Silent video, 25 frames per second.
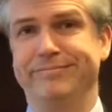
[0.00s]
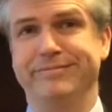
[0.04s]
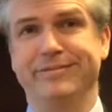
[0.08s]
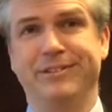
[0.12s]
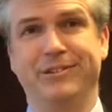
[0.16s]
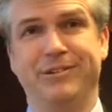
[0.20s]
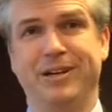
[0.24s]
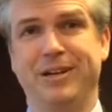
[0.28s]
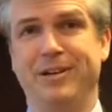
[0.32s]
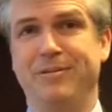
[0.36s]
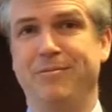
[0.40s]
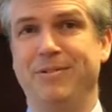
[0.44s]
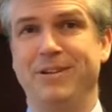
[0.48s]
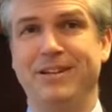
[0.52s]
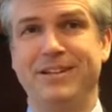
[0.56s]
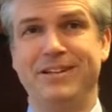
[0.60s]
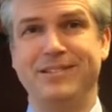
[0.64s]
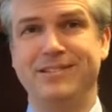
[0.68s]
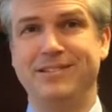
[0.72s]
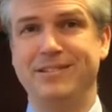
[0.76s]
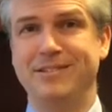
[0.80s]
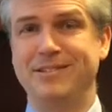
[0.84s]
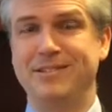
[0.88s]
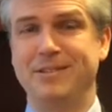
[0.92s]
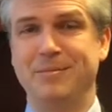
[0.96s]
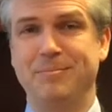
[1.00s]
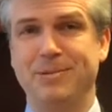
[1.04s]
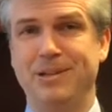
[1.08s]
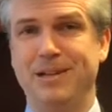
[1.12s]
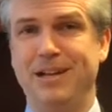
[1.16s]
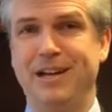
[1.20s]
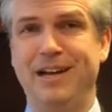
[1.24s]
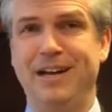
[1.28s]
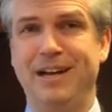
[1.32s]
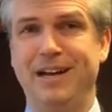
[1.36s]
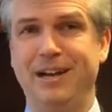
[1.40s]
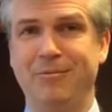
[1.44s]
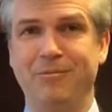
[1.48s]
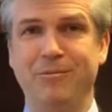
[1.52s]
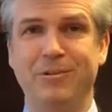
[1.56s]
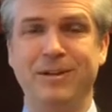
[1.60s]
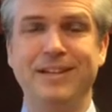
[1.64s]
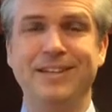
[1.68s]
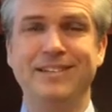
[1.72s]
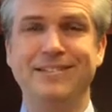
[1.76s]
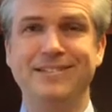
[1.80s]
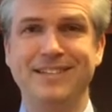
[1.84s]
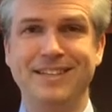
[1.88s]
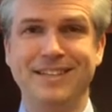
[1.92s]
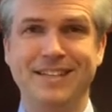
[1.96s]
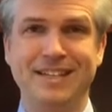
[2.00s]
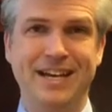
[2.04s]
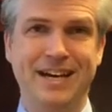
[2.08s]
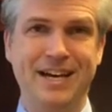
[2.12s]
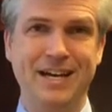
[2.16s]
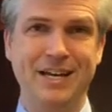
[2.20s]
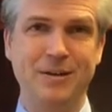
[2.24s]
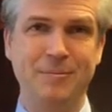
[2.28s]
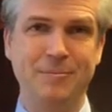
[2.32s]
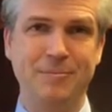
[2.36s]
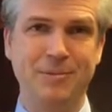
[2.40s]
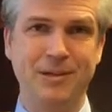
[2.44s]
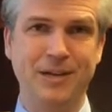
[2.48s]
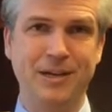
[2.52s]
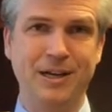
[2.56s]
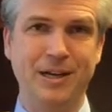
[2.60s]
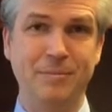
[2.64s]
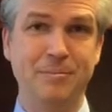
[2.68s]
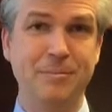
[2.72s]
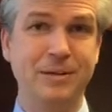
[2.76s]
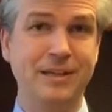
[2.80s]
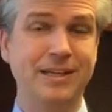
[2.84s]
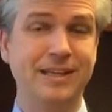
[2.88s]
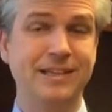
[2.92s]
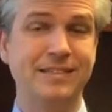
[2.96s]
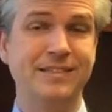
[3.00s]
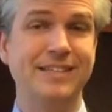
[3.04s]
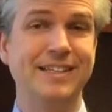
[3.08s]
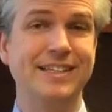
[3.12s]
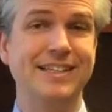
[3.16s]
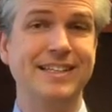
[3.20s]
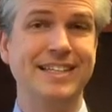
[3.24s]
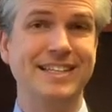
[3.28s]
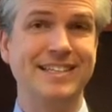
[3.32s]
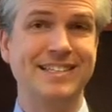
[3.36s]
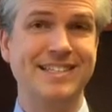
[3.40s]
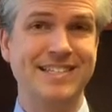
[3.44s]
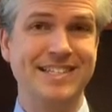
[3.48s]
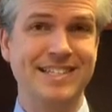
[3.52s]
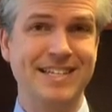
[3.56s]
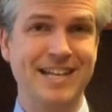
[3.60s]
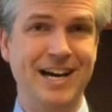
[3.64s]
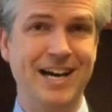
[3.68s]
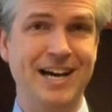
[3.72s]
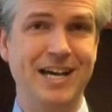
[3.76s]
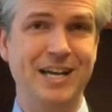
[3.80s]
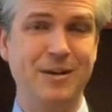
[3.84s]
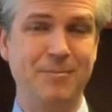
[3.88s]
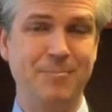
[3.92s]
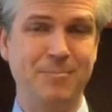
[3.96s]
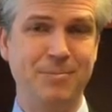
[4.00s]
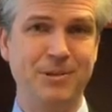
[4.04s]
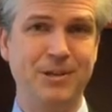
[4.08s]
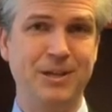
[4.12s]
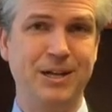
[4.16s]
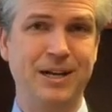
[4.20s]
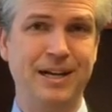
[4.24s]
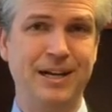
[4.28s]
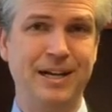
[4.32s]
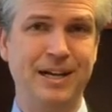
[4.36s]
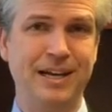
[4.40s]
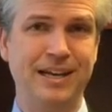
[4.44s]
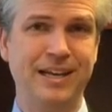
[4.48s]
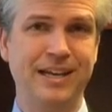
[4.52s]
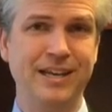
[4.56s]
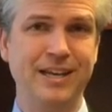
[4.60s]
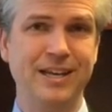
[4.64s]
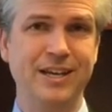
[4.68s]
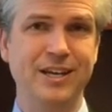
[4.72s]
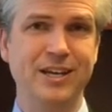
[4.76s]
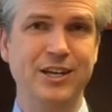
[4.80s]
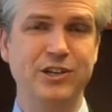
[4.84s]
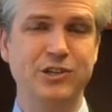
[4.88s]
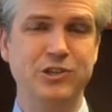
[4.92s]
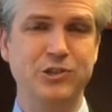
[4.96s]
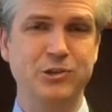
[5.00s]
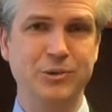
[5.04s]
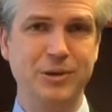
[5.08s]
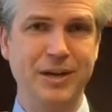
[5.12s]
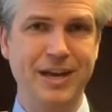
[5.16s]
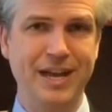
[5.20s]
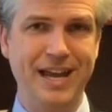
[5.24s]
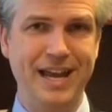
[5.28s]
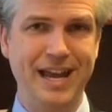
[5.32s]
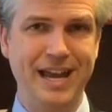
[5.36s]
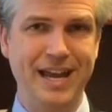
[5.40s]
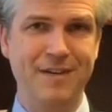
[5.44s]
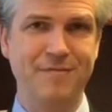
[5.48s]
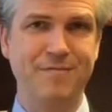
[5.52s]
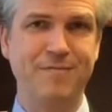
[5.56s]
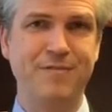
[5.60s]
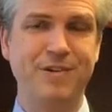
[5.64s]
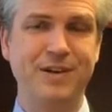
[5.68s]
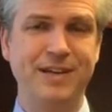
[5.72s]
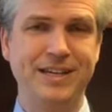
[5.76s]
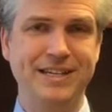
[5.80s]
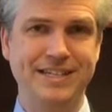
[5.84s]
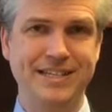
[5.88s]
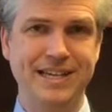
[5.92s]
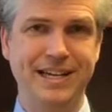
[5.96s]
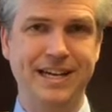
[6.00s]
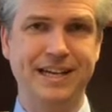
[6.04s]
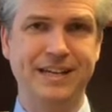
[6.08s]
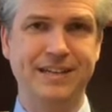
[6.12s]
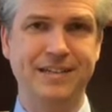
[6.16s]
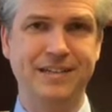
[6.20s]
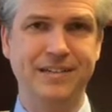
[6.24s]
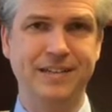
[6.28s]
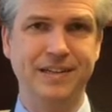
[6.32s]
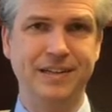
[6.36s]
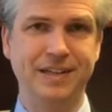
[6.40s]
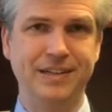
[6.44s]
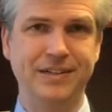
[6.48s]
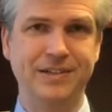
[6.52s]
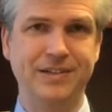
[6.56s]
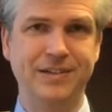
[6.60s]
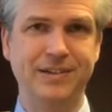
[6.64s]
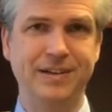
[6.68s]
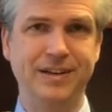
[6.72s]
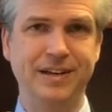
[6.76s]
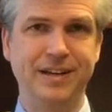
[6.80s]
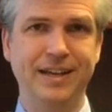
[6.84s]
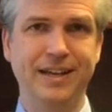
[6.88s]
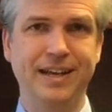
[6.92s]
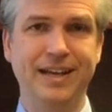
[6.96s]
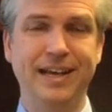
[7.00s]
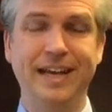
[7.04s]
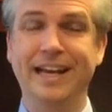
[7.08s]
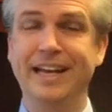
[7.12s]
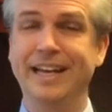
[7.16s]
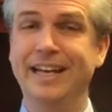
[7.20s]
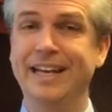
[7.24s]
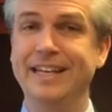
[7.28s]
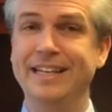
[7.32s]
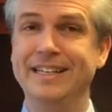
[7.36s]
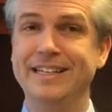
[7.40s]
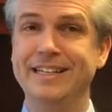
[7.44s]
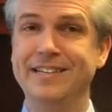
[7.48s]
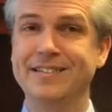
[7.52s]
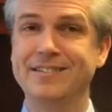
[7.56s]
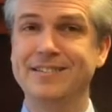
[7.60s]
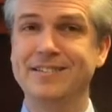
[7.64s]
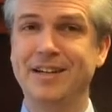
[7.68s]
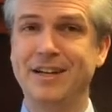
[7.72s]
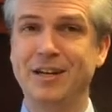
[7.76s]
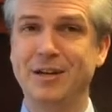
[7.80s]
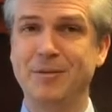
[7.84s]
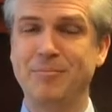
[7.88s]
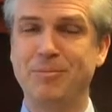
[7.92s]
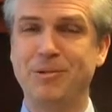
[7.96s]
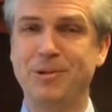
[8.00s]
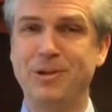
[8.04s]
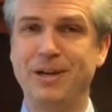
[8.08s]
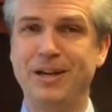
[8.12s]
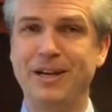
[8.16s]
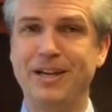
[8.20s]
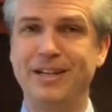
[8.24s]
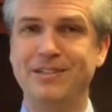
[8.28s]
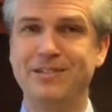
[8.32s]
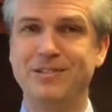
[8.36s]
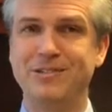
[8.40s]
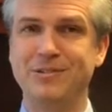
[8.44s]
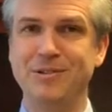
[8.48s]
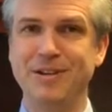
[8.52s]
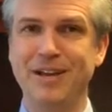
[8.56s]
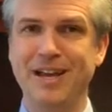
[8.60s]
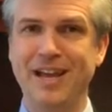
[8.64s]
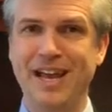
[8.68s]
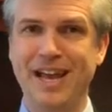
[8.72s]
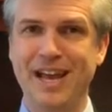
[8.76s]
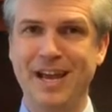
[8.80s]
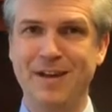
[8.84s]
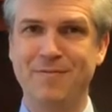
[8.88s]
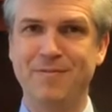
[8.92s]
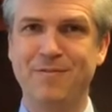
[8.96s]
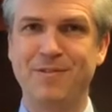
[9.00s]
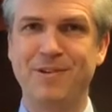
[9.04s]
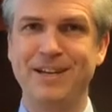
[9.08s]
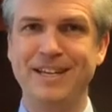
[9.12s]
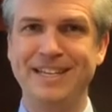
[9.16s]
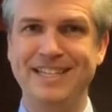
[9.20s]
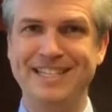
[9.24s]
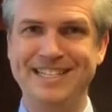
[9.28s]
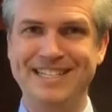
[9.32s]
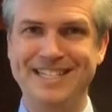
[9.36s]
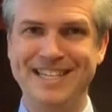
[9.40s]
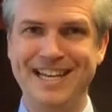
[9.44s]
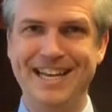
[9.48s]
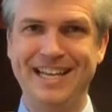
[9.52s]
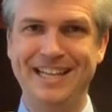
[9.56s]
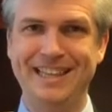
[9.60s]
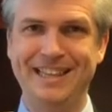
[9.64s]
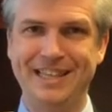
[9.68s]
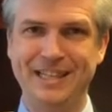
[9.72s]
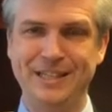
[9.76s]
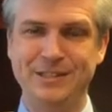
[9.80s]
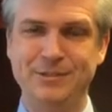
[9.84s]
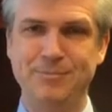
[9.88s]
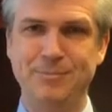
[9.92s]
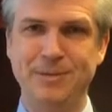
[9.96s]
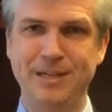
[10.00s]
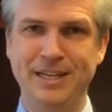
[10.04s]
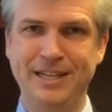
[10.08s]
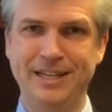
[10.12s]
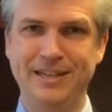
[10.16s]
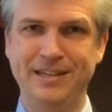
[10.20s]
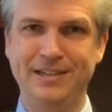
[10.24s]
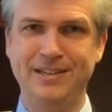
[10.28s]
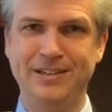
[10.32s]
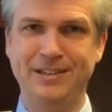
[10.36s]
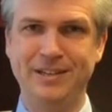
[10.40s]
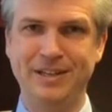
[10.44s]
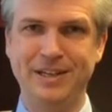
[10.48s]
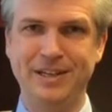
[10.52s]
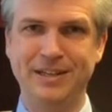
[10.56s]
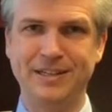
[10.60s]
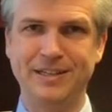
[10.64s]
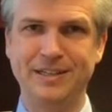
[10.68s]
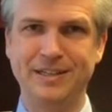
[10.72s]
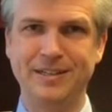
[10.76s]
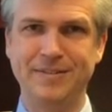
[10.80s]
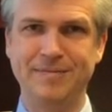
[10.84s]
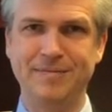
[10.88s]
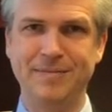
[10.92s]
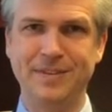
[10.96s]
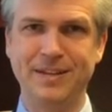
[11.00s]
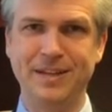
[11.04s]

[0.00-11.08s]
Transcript: okay, when does this apply? When does it not apply? Because it does not apply to every debt collector, and it does not apply to every debt that's being collected.